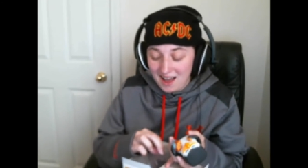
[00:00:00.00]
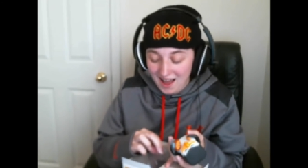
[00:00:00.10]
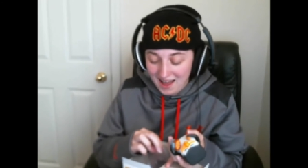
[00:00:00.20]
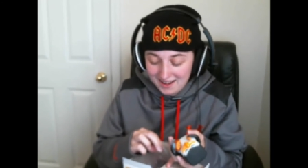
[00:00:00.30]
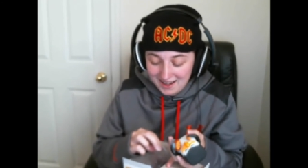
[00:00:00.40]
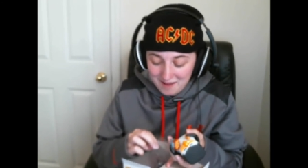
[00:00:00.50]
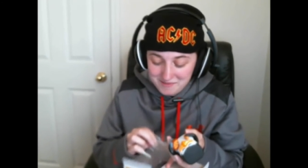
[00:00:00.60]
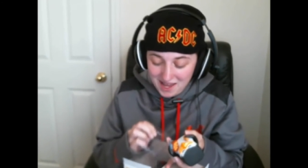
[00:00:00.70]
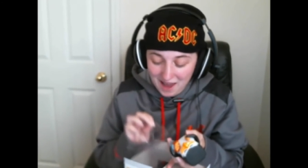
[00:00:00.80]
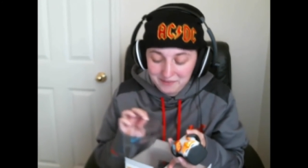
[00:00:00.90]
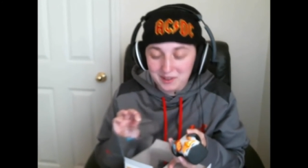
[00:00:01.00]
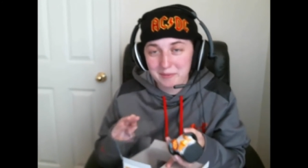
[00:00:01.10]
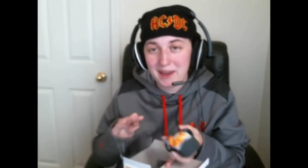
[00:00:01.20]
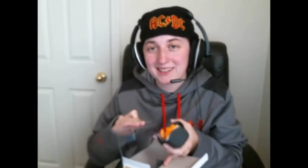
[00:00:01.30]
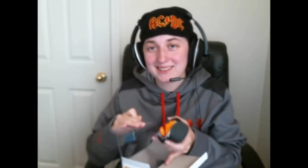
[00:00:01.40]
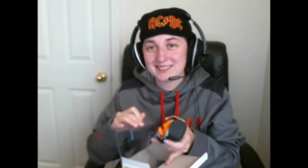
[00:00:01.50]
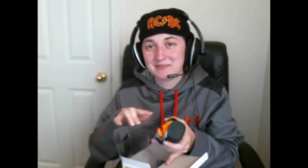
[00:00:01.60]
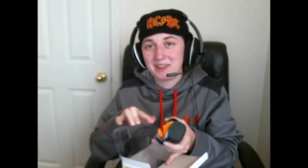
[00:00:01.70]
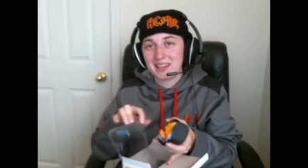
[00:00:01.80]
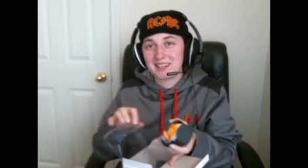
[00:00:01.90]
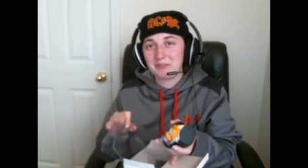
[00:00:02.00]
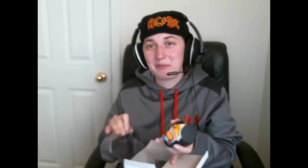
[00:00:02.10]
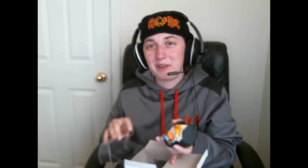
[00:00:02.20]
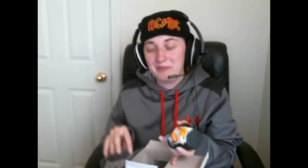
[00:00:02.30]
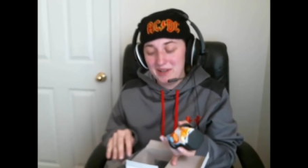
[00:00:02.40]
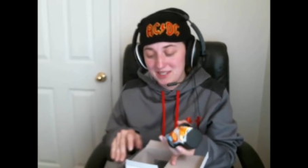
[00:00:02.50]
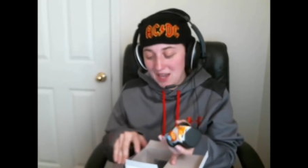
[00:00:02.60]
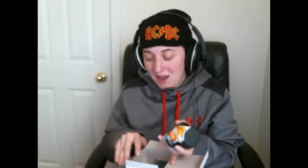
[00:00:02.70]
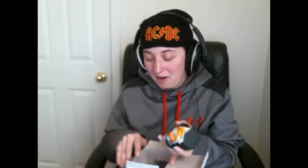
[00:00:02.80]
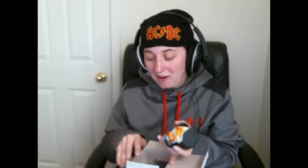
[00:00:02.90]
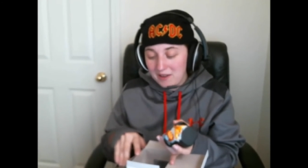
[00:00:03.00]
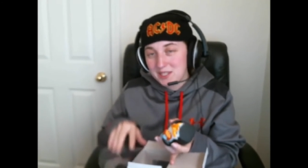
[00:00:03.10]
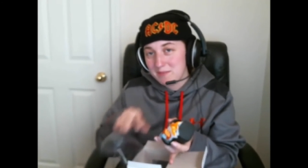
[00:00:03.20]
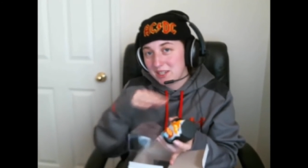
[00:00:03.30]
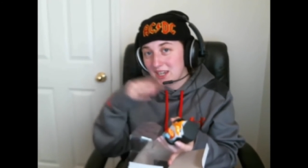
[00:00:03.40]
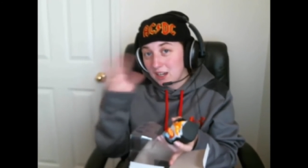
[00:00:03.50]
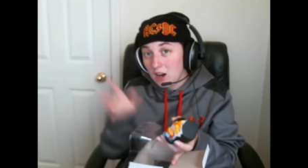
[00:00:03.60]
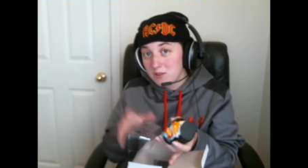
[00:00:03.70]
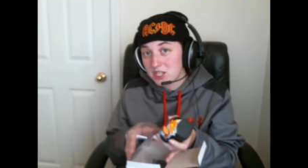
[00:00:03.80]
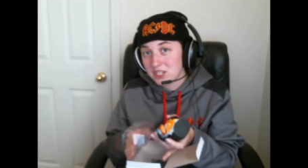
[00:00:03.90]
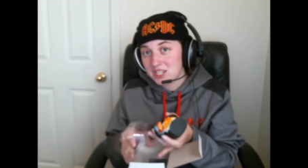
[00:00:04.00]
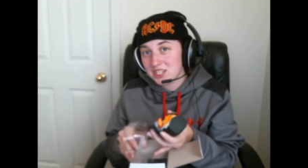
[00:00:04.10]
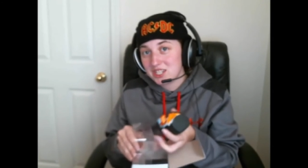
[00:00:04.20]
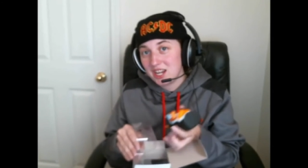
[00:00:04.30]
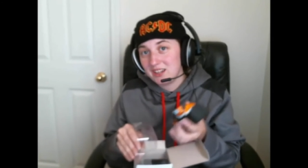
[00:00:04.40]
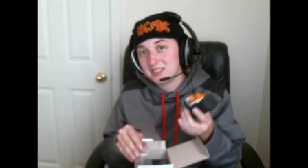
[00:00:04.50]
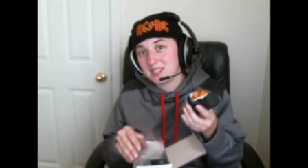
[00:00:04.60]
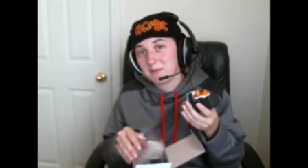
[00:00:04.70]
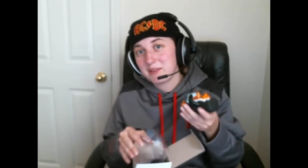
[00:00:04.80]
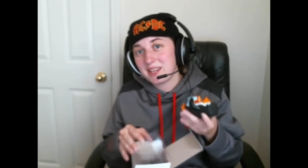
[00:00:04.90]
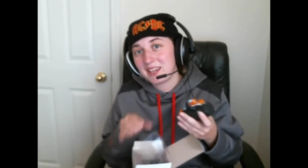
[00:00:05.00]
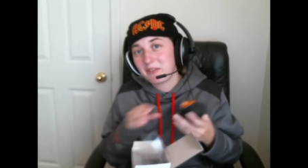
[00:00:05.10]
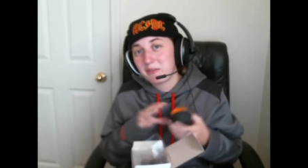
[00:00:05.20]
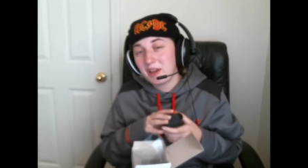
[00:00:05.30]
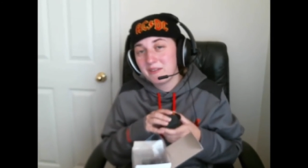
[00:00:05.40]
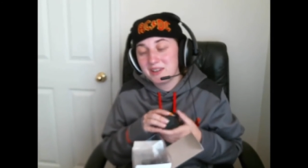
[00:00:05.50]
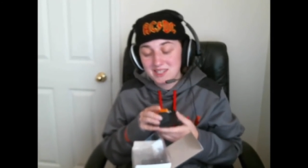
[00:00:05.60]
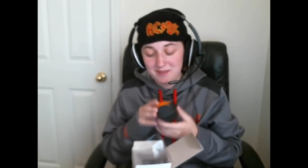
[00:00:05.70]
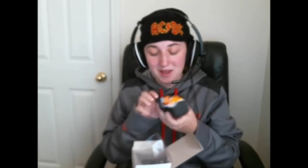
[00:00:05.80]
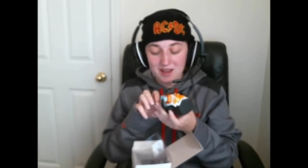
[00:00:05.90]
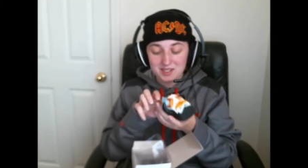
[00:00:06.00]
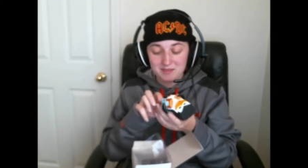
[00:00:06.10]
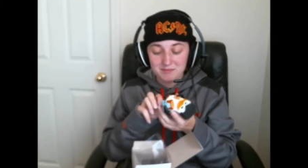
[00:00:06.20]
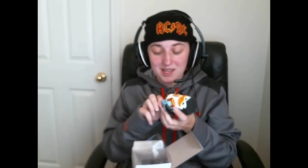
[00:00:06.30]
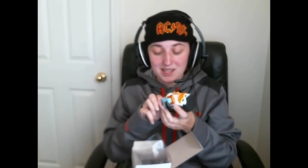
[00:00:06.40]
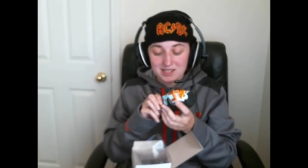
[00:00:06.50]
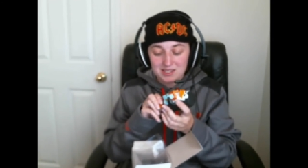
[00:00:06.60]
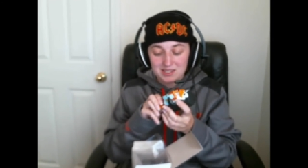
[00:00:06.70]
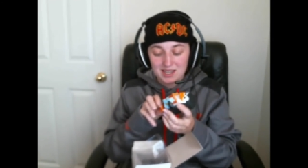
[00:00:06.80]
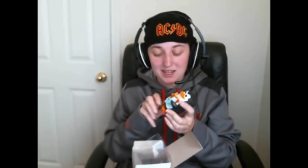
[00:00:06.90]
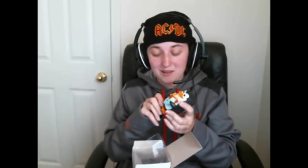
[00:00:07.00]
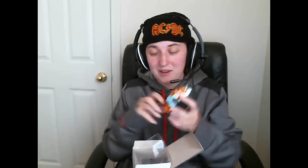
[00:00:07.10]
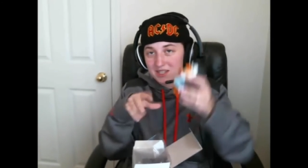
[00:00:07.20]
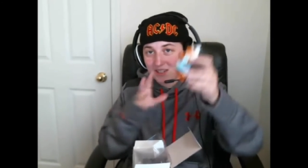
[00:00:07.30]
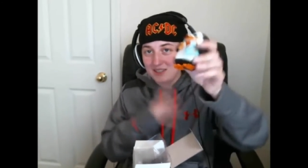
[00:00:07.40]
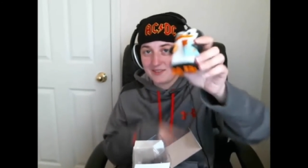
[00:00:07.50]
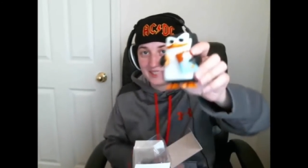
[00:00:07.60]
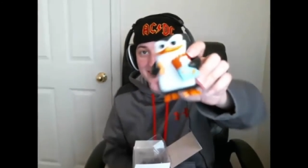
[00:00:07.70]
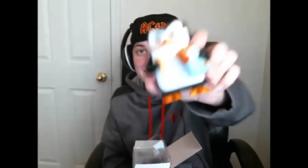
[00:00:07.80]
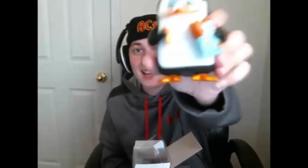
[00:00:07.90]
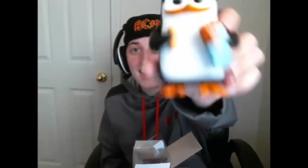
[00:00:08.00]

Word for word: I, I'm going to have to go back and see when that giveaway was. Or if someone could go search his channel and tell me when that giveaway was, that'd be awesome. So just like go watch all his videos.